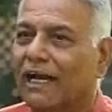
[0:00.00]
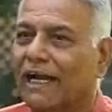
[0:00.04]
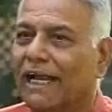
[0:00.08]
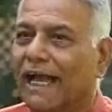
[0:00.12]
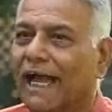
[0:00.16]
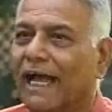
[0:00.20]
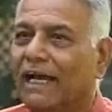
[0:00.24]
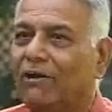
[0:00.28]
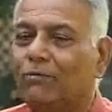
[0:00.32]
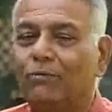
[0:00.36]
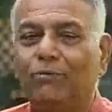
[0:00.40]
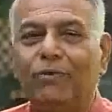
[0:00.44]

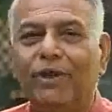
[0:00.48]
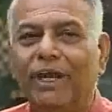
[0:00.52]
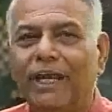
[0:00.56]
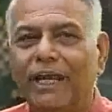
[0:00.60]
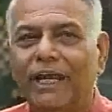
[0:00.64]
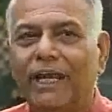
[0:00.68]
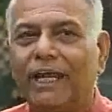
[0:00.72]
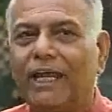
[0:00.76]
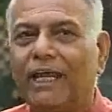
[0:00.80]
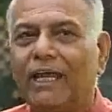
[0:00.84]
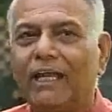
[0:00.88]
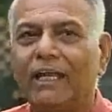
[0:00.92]
Can
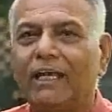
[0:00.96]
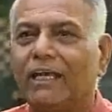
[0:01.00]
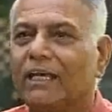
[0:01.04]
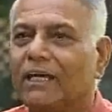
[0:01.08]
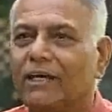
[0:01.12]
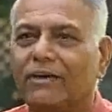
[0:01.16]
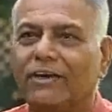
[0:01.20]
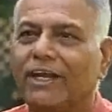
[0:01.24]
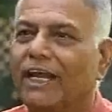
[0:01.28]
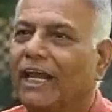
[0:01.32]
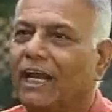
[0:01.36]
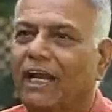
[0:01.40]
we
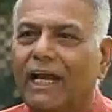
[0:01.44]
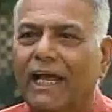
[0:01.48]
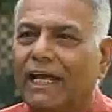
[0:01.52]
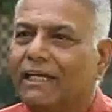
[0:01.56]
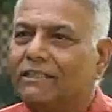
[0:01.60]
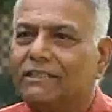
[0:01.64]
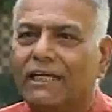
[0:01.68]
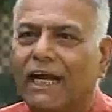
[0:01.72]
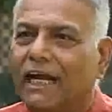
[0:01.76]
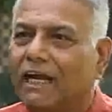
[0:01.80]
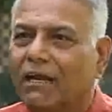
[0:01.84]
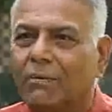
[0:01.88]

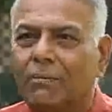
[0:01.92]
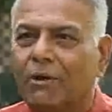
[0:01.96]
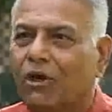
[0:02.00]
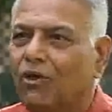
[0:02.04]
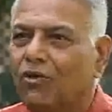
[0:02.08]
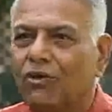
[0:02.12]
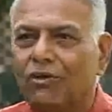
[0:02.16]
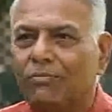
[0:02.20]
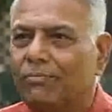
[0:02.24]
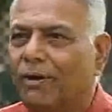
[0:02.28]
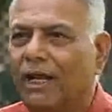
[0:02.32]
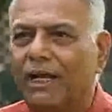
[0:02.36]
realize that
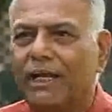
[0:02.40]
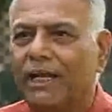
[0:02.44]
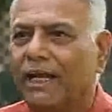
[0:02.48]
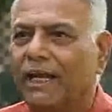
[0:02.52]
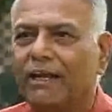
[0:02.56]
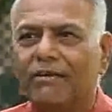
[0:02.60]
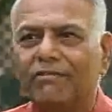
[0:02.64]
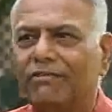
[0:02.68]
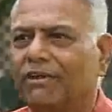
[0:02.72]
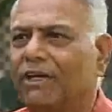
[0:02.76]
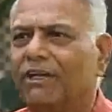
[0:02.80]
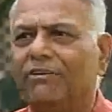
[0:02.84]
amount of money
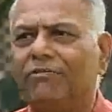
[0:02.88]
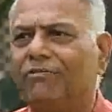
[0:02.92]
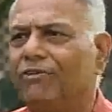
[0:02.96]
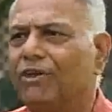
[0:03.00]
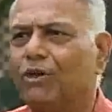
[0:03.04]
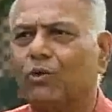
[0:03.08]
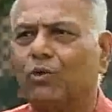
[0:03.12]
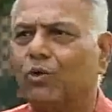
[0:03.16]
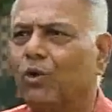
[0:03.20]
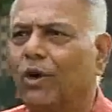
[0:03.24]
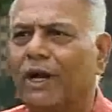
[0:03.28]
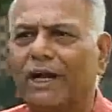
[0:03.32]
even if
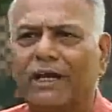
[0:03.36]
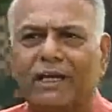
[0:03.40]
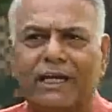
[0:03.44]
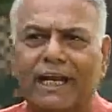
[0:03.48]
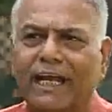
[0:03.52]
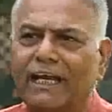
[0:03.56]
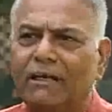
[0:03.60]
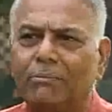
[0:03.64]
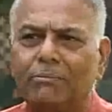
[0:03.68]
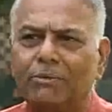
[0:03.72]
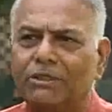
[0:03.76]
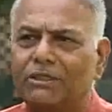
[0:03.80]
we grow at
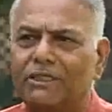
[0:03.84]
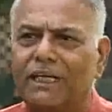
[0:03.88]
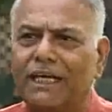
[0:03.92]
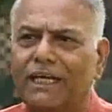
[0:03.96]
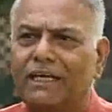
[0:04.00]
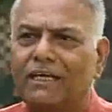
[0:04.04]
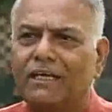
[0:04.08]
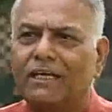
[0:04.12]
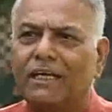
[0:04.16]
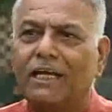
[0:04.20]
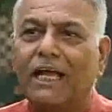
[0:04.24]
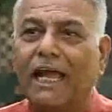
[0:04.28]

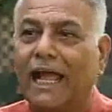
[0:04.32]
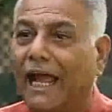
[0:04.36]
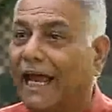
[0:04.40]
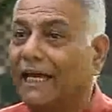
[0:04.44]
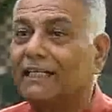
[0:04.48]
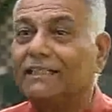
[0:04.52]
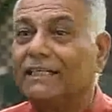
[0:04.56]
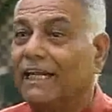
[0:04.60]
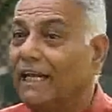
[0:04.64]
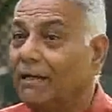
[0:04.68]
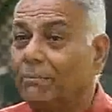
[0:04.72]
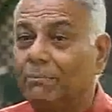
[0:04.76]
9%,
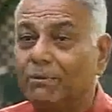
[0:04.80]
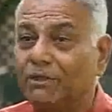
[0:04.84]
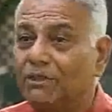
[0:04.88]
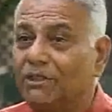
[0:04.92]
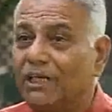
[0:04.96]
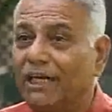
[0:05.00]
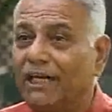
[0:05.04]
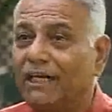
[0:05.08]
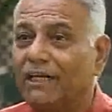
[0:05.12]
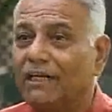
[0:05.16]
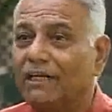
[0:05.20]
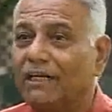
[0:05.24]
at
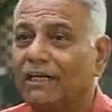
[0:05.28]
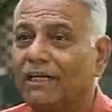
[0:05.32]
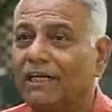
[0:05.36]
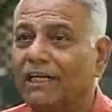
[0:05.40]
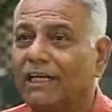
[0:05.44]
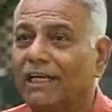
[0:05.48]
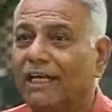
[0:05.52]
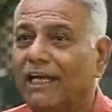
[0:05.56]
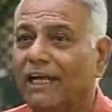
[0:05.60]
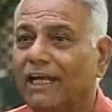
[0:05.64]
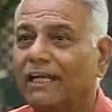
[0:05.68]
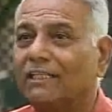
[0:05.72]
10%?
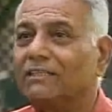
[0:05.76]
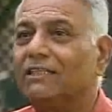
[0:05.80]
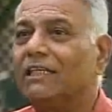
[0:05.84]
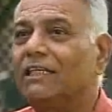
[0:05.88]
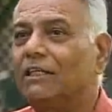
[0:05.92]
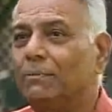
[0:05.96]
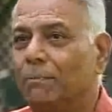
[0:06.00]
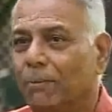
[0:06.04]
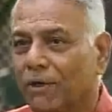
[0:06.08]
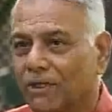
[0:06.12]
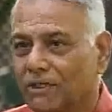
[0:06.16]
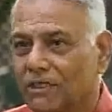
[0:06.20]
Is
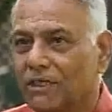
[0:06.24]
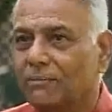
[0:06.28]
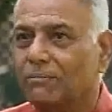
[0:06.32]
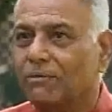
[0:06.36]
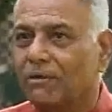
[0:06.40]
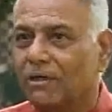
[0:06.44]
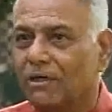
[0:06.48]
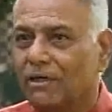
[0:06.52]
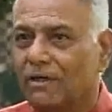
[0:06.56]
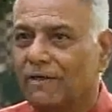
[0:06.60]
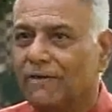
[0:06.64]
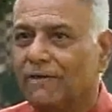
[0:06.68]
it
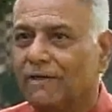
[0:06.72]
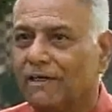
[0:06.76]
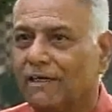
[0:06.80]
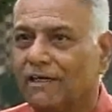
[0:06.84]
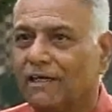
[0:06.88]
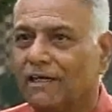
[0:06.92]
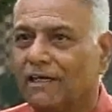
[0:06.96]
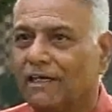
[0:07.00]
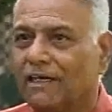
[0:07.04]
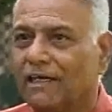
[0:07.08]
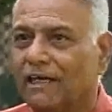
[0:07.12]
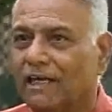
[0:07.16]
possible?
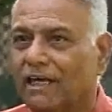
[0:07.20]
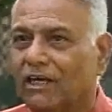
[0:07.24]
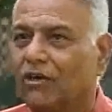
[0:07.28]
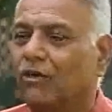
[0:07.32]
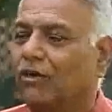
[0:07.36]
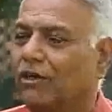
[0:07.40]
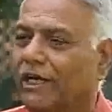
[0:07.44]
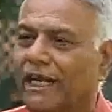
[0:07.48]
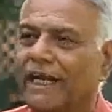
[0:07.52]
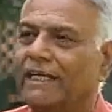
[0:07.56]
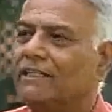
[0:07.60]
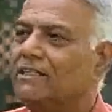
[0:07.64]

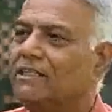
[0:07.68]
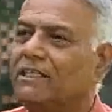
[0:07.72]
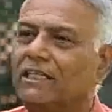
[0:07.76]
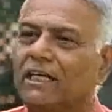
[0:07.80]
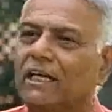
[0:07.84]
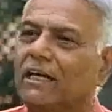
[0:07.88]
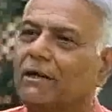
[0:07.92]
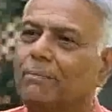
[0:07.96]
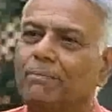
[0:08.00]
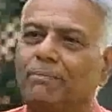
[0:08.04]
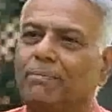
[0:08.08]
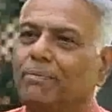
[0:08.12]
Next
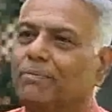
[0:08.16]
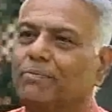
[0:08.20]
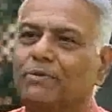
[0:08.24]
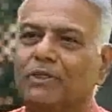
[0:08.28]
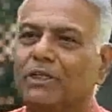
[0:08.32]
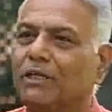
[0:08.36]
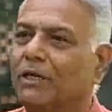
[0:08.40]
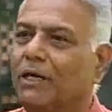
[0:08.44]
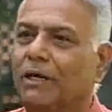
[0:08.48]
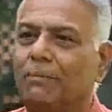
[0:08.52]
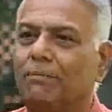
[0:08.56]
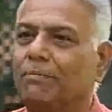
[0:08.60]
year
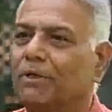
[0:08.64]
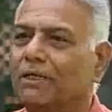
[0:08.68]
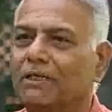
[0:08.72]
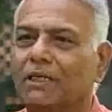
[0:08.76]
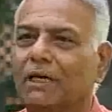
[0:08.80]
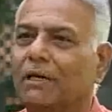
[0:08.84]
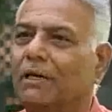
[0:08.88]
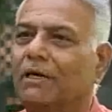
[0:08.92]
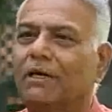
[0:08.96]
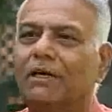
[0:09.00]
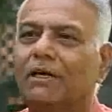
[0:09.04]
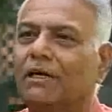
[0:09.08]

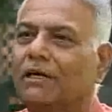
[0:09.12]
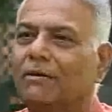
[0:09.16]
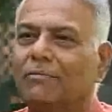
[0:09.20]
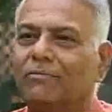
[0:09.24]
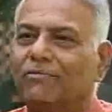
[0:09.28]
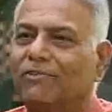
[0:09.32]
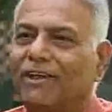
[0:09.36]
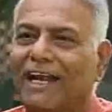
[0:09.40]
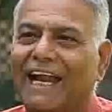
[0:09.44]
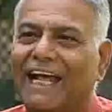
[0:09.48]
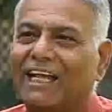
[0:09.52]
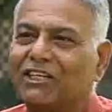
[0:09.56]
the
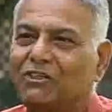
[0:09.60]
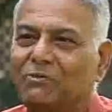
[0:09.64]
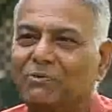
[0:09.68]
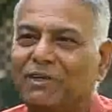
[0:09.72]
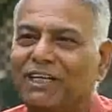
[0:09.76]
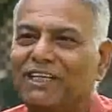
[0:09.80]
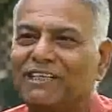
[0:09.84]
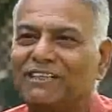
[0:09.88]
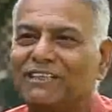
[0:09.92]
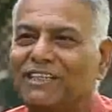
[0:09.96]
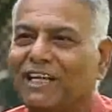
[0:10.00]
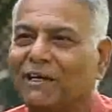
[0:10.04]
finance
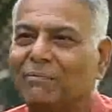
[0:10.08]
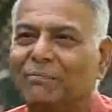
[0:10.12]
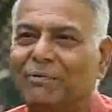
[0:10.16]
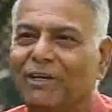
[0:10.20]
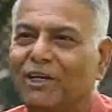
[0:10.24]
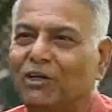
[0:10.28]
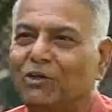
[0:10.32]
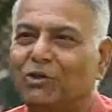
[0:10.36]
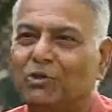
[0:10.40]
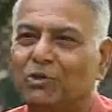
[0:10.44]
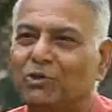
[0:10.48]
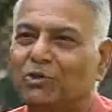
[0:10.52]
minister
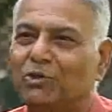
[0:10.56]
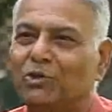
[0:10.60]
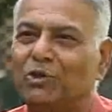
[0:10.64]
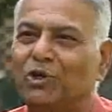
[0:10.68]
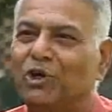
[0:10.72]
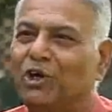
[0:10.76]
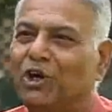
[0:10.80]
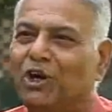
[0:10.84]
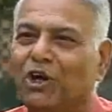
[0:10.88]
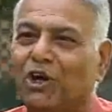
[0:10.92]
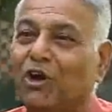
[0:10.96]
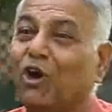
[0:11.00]
appealed to
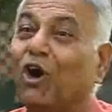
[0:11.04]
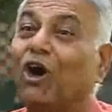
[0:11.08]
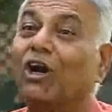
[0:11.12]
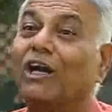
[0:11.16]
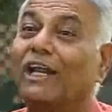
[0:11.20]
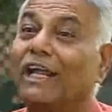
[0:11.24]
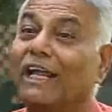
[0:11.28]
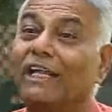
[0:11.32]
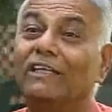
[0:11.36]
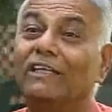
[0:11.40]
God